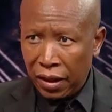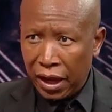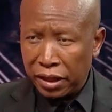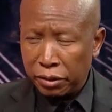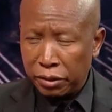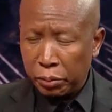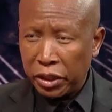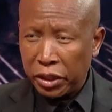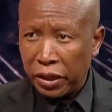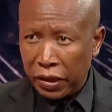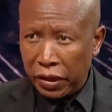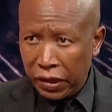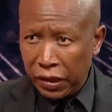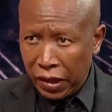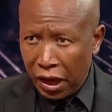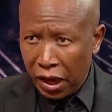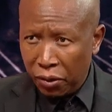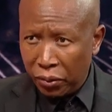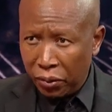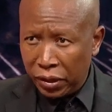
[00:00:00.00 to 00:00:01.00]
especially
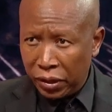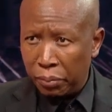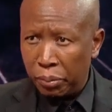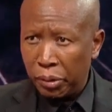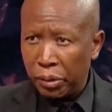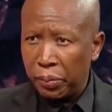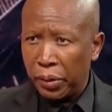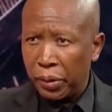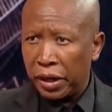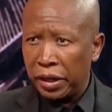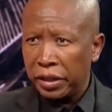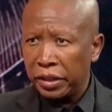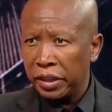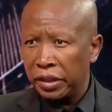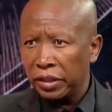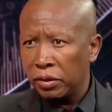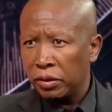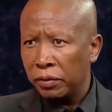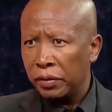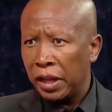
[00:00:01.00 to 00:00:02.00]
now with the
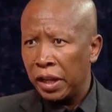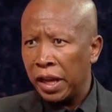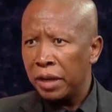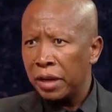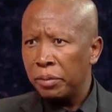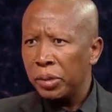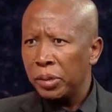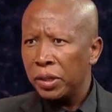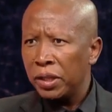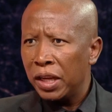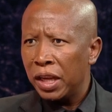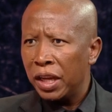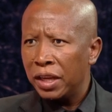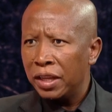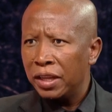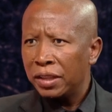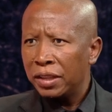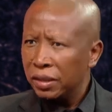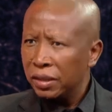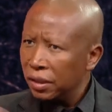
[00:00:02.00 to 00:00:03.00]
preparations of the
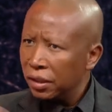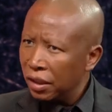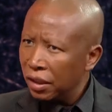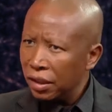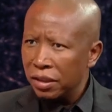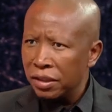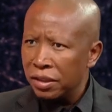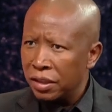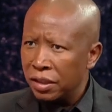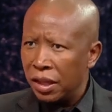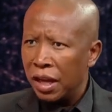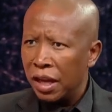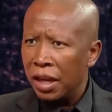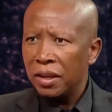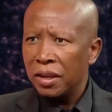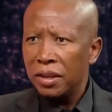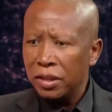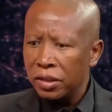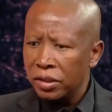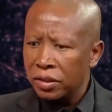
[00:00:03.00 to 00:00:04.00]
NPA. He's
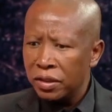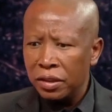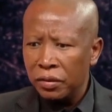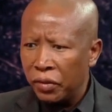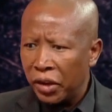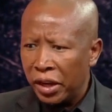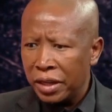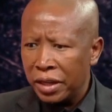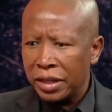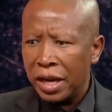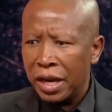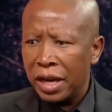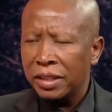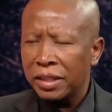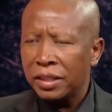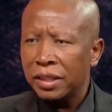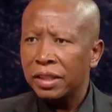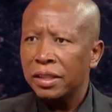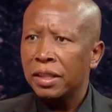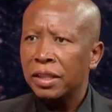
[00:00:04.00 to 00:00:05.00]
there, he's given
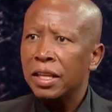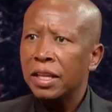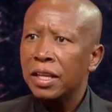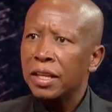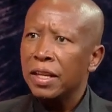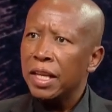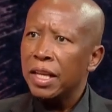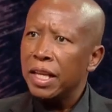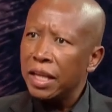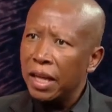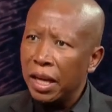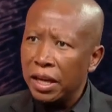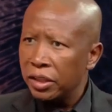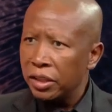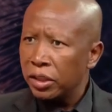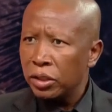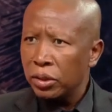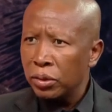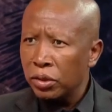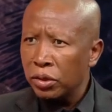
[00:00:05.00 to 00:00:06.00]
tasks. He
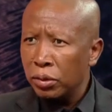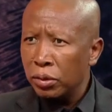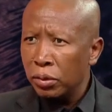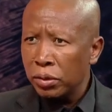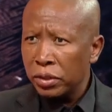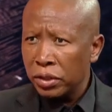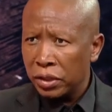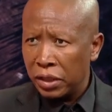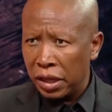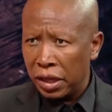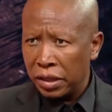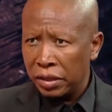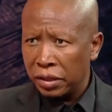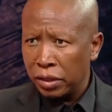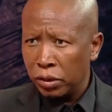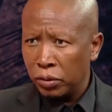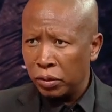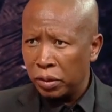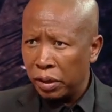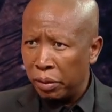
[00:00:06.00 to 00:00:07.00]
executes those
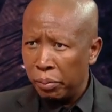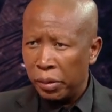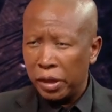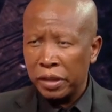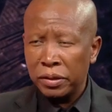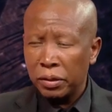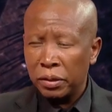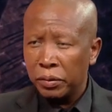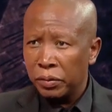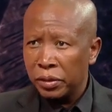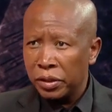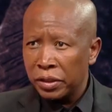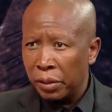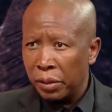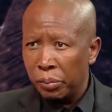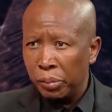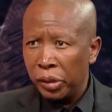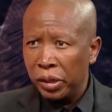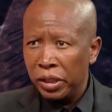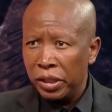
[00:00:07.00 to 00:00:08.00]
tasks to the best of his
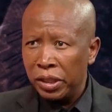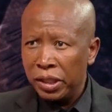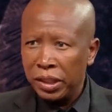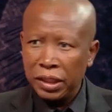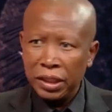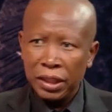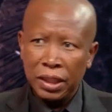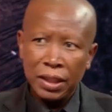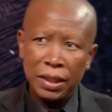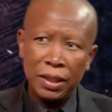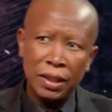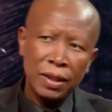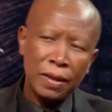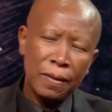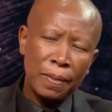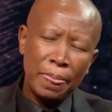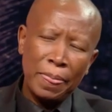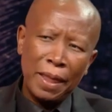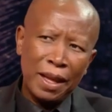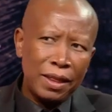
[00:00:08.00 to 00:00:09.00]
ability.
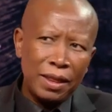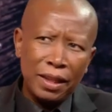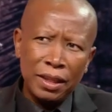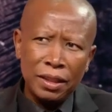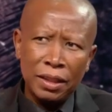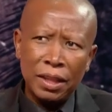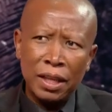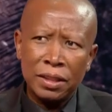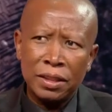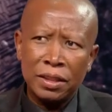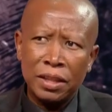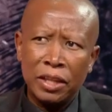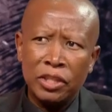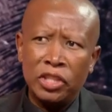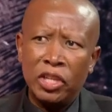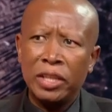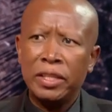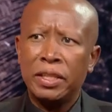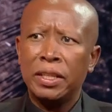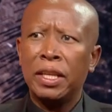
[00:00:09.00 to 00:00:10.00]
Nothing has
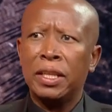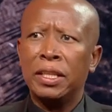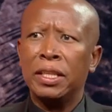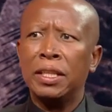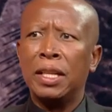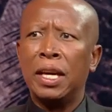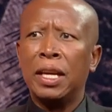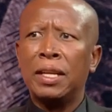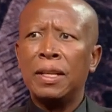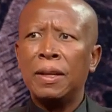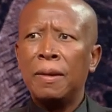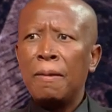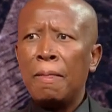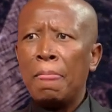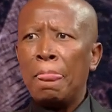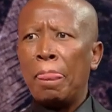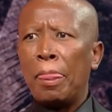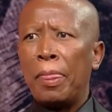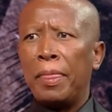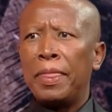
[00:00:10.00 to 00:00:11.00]
suggested that
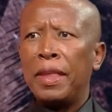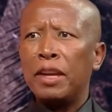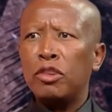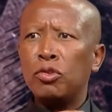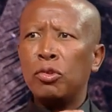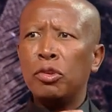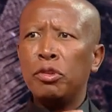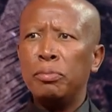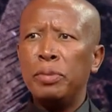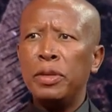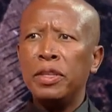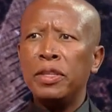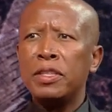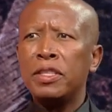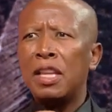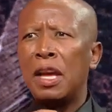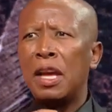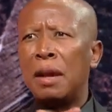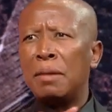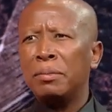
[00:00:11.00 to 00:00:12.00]
there should be
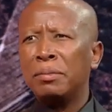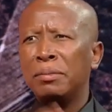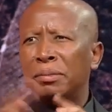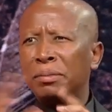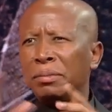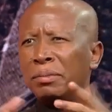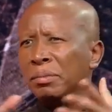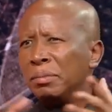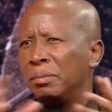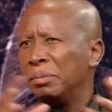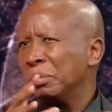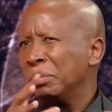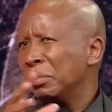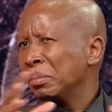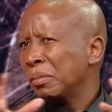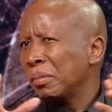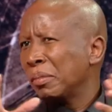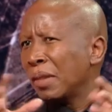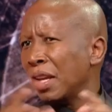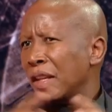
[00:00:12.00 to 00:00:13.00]
some
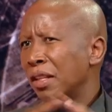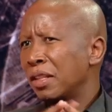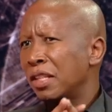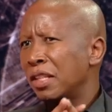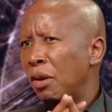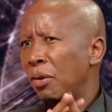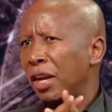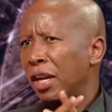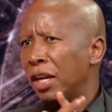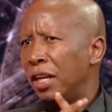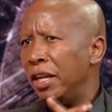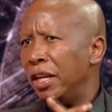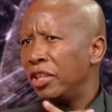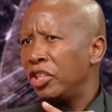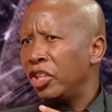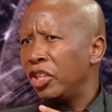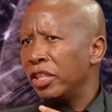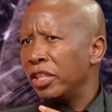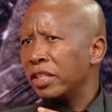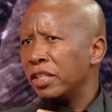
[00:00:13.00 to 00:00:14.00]
sour
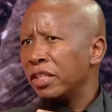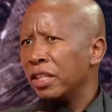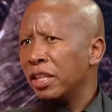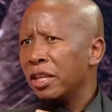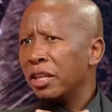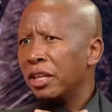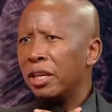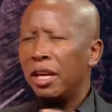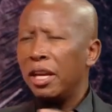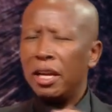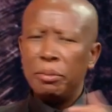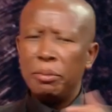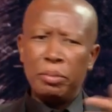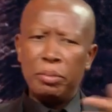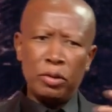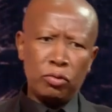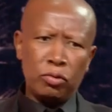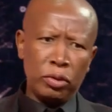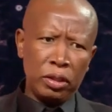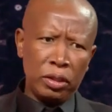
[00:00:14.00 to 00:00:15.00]
relations
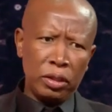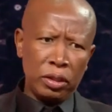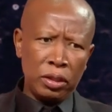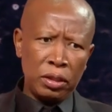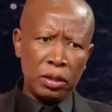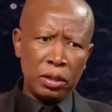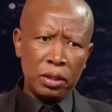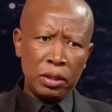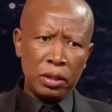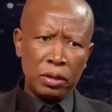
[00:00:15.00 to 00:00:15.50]
between